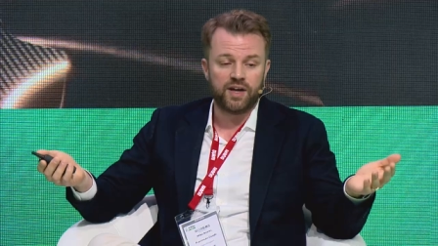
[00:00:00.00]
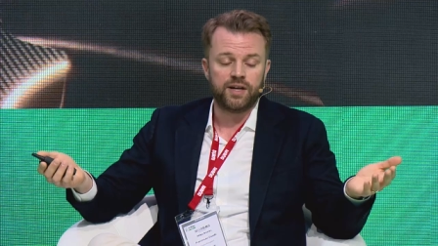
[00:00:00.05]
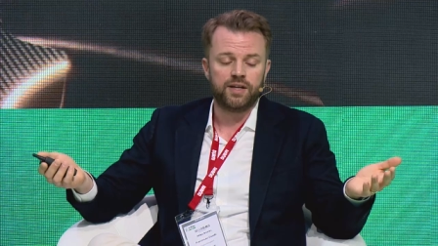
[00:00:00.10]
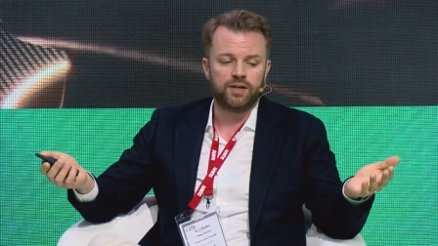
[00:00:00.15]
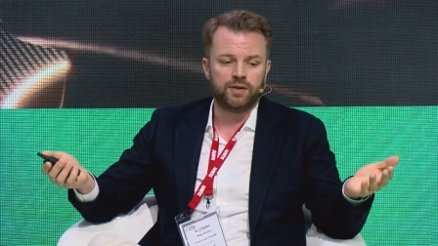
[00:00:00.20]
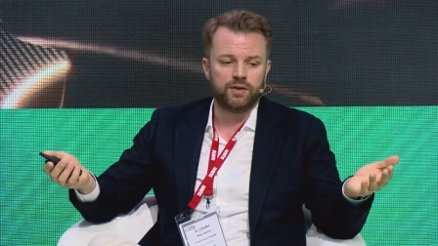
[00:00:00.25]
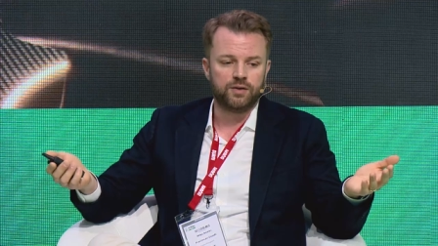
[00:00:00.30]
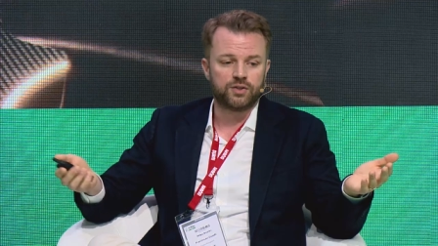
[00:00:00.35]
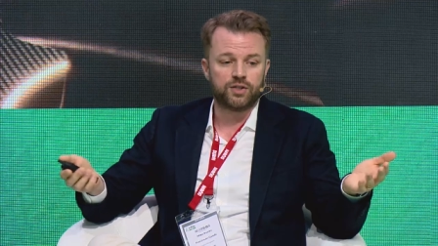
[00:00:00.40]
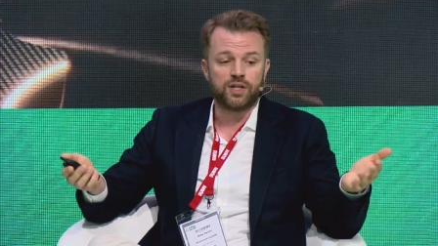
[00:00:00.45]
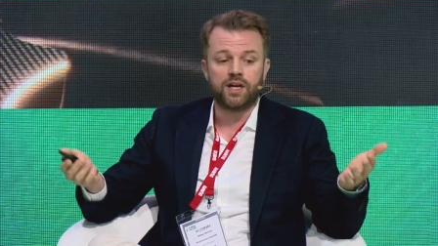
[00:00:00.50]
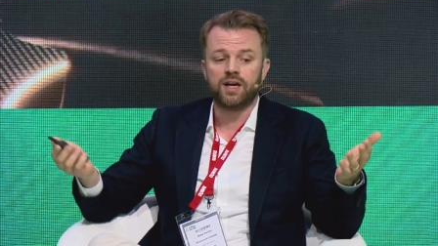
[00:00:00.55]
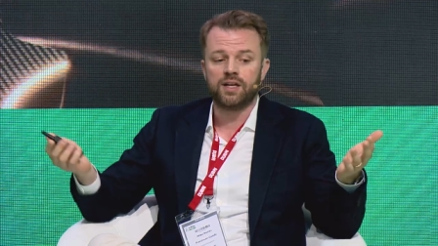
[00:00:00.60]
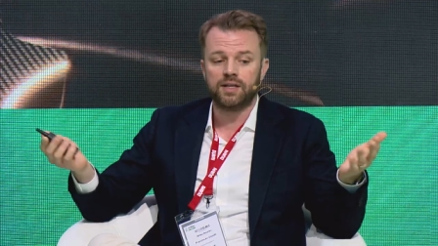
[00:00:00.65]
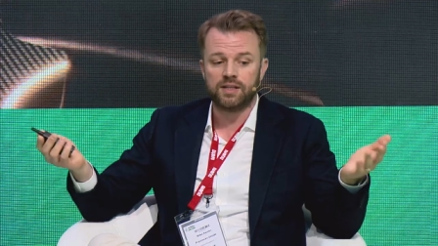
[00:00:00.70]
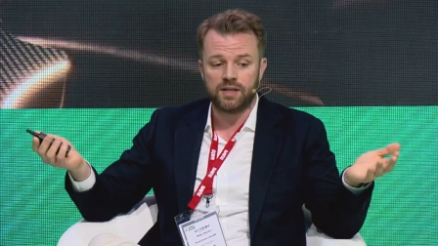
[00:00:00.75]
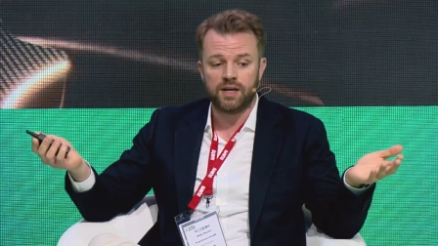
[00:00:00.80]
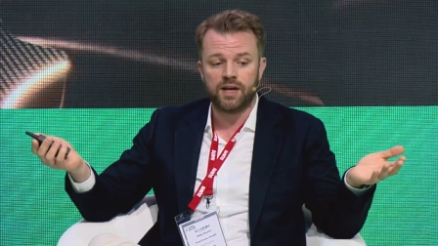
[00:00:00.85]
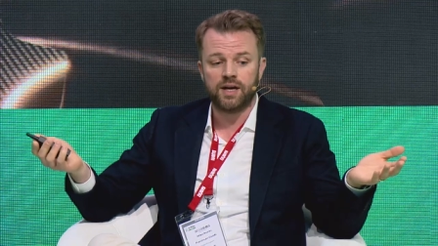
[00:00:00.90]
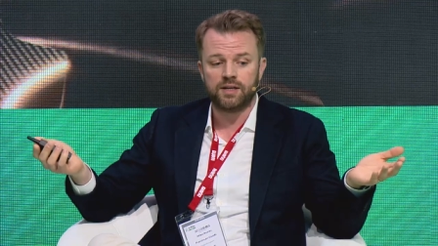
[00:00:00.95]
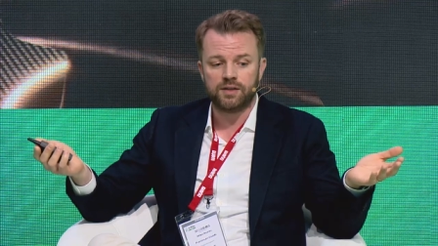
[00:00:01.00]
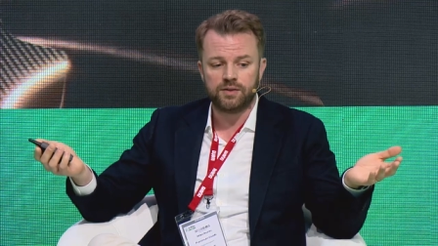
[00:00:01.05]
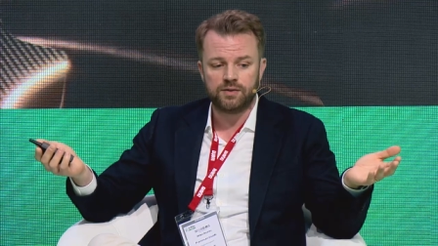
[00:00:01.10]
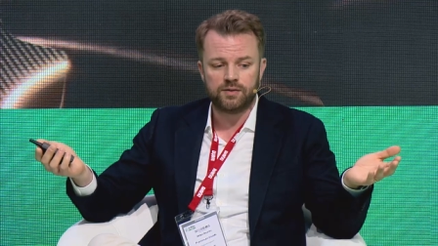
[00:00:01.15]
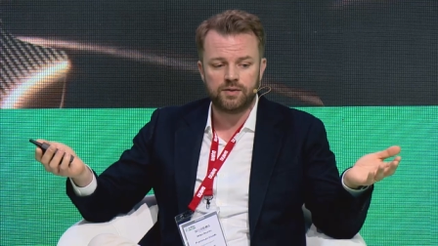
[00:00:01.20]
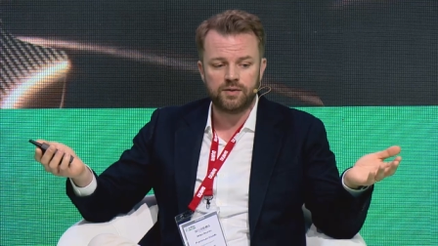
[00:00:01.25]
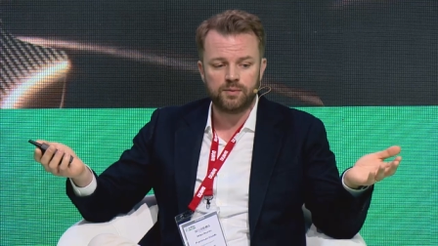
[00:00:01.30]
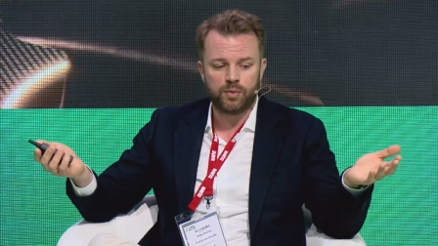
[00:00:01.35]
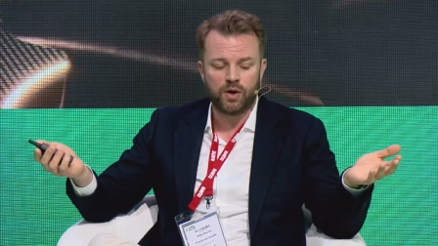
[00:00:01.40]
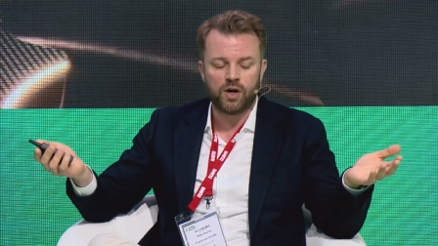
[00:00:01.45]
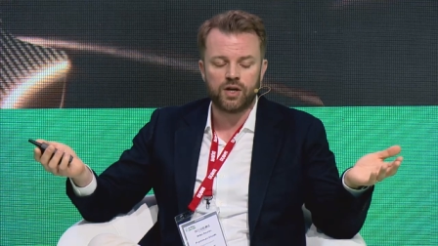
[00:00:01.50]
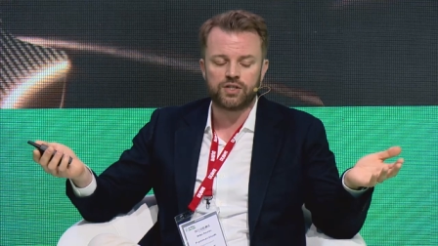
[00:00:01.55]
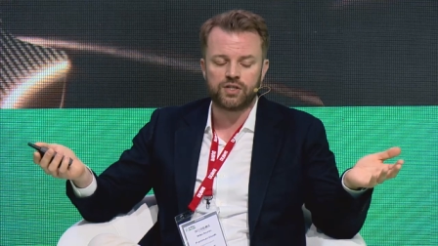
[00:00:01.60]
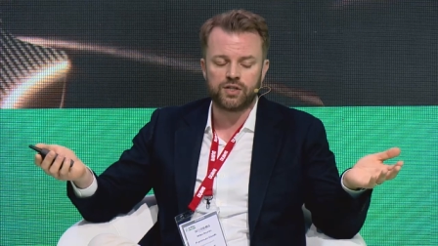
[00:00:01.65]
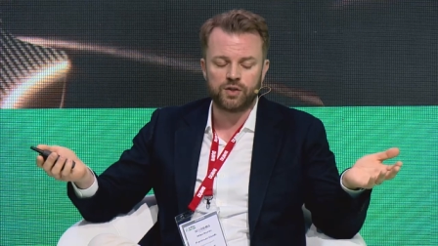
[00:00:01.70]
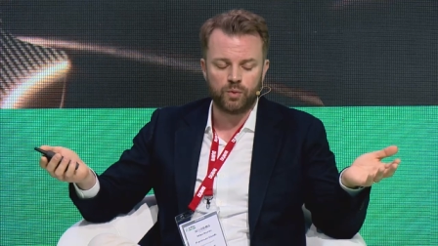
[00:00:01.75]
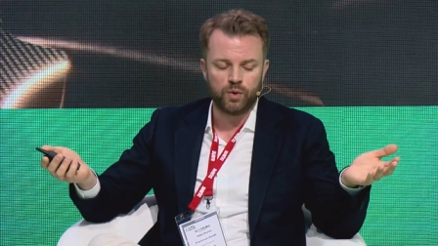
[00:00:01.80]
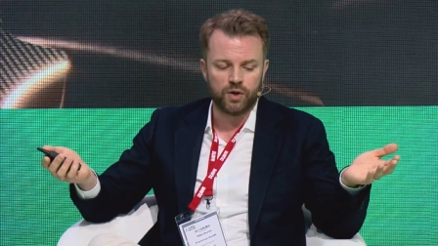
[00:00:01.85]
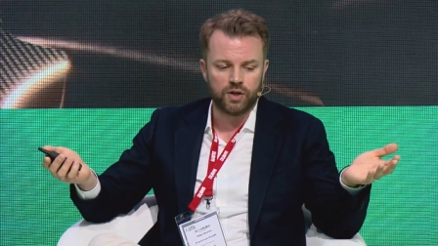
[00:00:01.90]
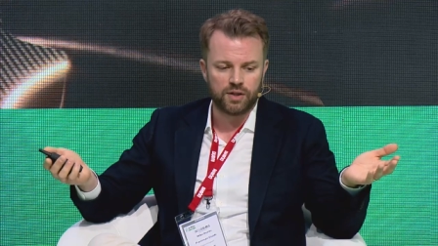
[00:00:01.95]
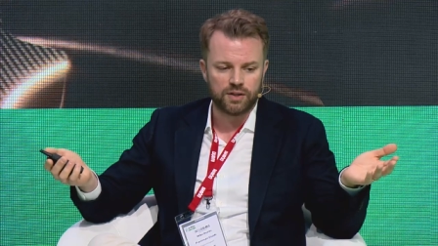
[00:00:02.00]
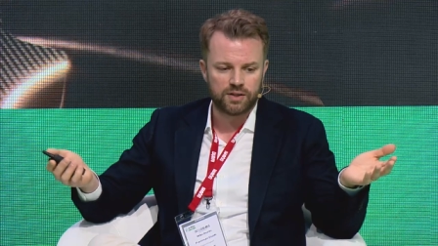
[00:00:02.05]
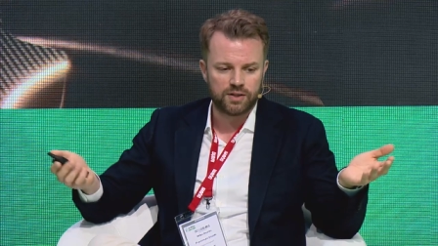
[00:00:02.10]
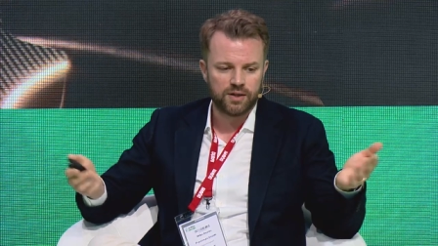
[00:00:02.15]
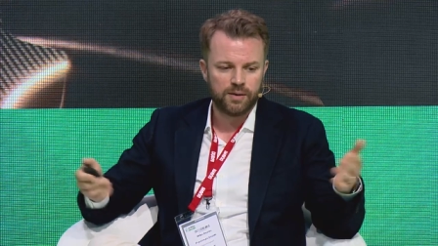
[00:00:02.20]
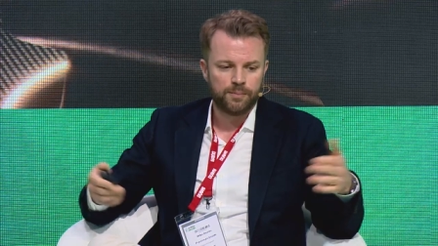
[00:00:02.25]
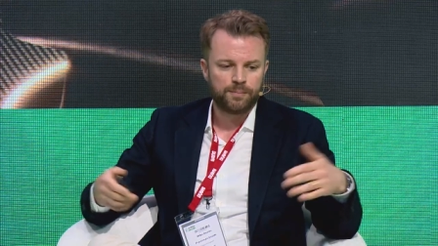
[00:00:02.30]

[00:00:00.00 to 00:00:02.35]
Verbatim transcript: venues and, and parts of the world.